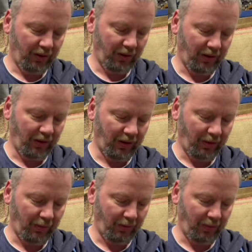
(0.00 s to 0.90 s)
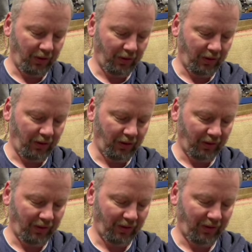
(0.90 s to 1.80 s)
And then I'm going,
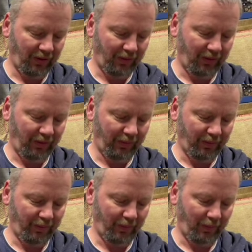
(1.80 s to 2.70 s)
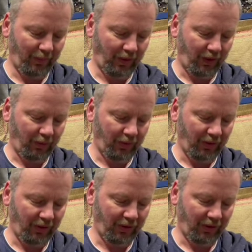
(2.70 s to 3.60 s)
because I
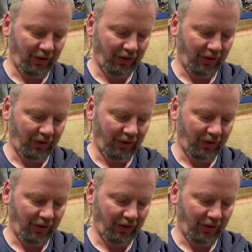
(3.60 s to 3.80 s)
want to,